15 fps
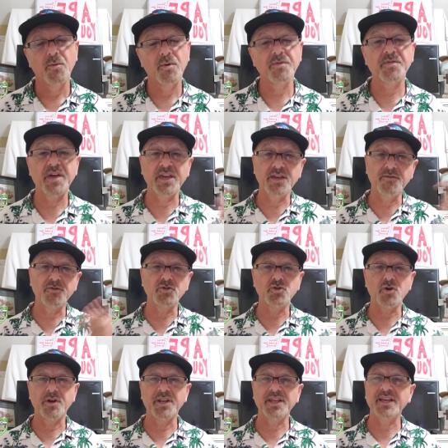Well, thank you for
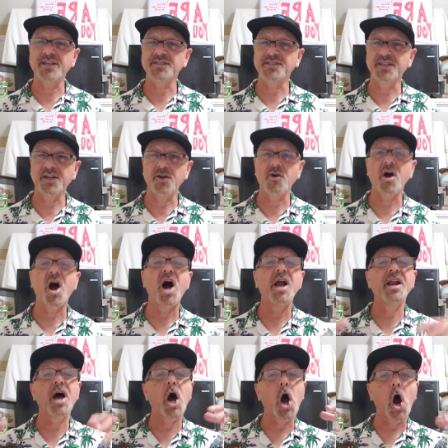joining us here on